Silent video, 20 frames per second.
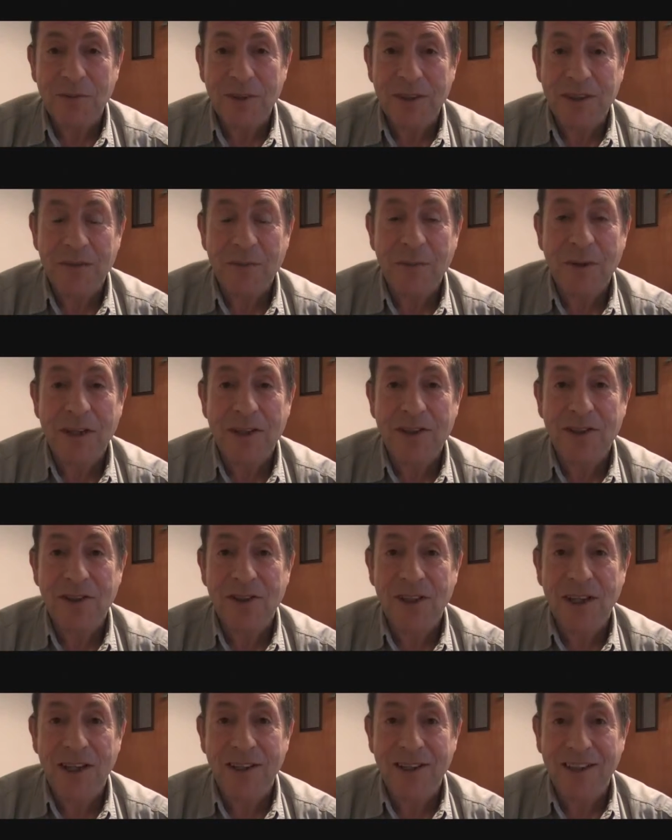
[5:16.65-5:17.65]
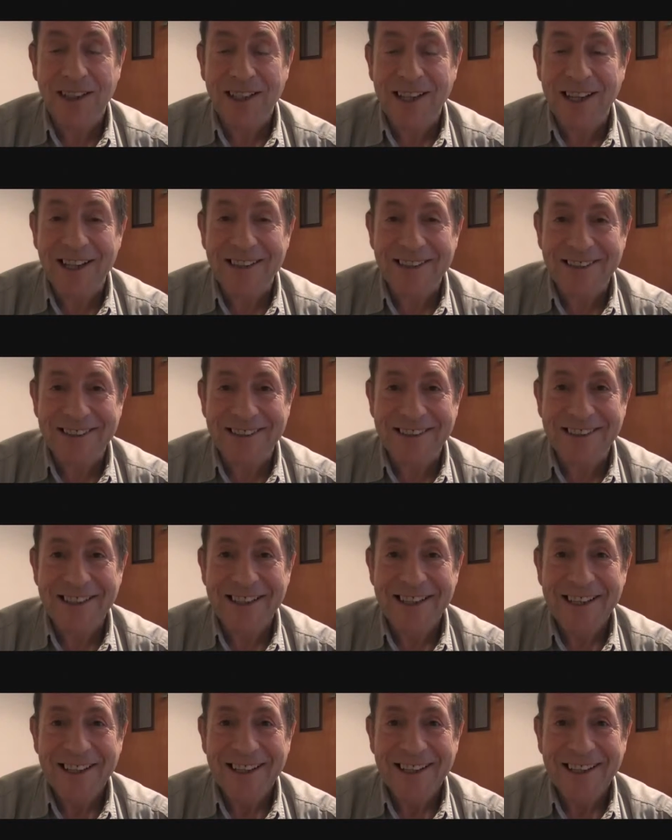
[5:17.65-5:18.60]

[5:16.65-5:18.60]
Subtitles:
we as a passenger had classed as